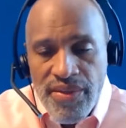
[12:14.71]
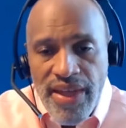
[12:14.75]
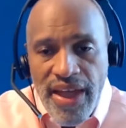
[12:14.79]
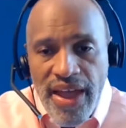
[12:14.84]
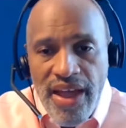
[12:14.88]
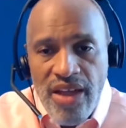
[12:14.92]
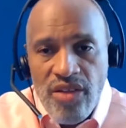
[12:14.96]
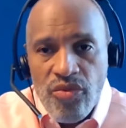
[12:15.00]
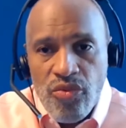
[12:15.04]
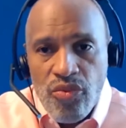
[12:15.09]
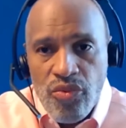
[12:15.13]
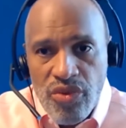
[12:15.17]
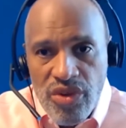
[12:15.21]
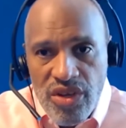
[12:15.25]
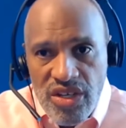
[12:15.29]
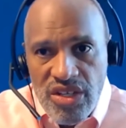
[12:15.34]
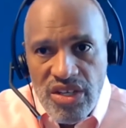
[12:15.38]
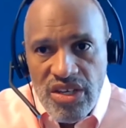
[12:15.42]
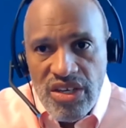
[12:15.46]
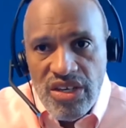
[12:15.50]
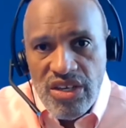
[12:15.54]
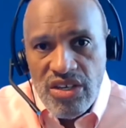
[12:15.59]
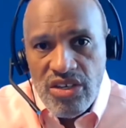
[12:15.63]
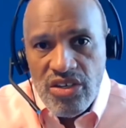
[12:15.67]
and
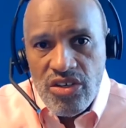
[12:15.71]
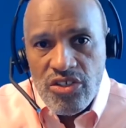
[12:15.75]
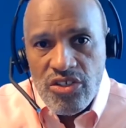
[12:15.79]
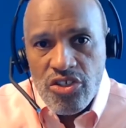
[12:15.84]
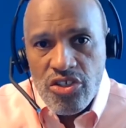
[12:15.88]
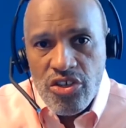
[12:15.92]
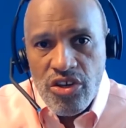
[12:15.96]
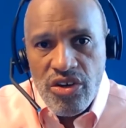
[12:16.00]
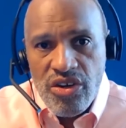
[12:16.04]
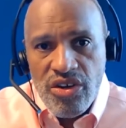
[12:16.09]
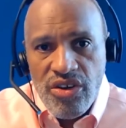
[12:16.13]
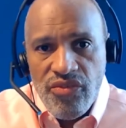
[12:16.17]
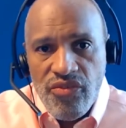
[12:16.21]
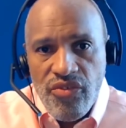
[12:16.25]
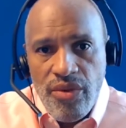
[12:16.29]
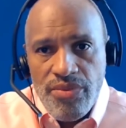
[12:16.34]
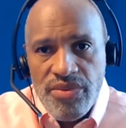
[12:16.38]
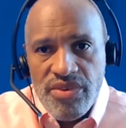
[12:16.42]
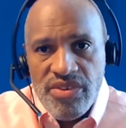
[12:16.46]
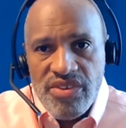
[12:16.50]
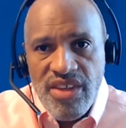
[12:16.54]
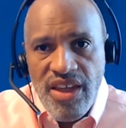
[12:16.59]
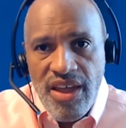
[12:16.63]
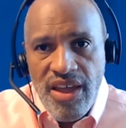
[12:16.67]
really shared it from the
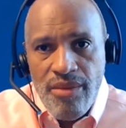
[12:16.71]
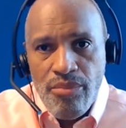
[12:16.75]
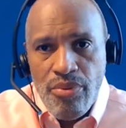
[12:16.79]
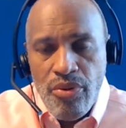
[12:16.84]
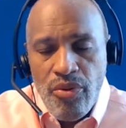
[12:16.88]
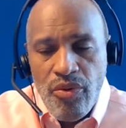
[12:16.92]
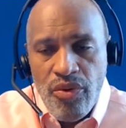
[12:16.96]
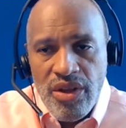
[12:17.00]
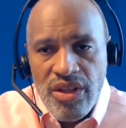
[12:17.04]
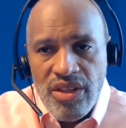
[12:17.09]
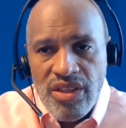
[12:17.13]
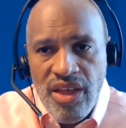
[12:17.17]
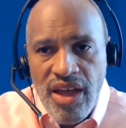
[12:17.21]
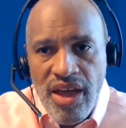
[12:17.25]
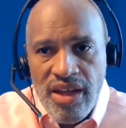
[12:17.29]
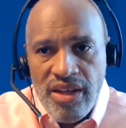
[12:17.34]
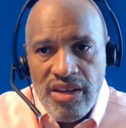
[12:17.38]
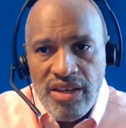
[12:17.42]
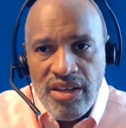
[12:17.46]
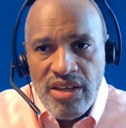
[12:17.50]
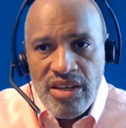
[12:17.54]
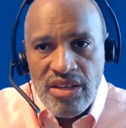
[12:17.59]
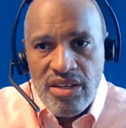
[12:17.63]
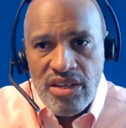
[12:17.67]
standpoint that
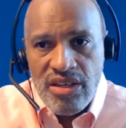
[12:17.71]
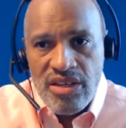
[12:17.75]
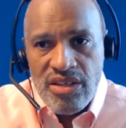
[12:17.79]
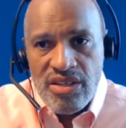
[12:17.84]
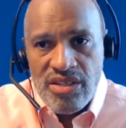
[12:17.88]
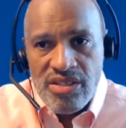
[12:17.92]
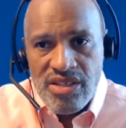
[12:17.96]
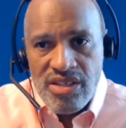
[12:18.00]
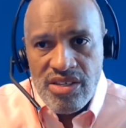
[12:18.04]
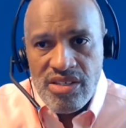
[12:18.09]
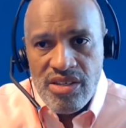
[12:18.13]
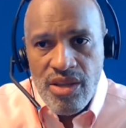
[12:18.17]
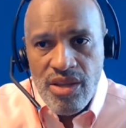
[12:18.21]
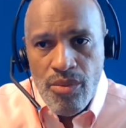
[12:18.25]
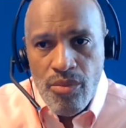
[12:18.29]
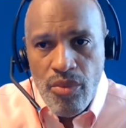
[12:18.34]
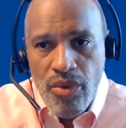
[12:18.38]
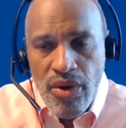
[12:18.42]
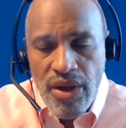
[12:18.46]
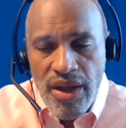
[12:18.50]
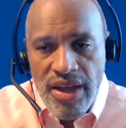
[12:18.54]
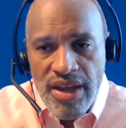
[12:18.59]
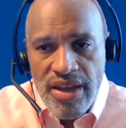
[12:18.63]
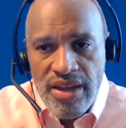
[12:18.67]
it is in some
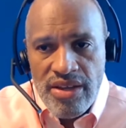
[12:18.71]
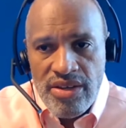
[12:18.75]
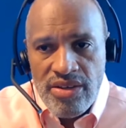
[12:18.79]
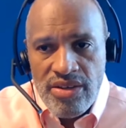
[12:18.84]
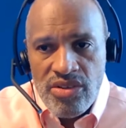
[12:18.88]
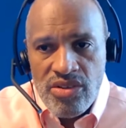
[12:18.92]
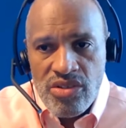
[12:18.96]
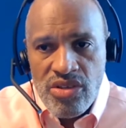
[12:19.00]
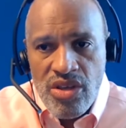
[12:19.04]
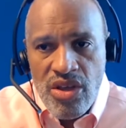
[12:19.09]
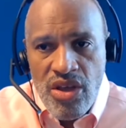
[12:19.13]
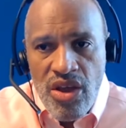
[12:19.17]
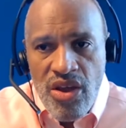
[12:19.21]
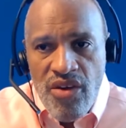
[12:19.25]
ways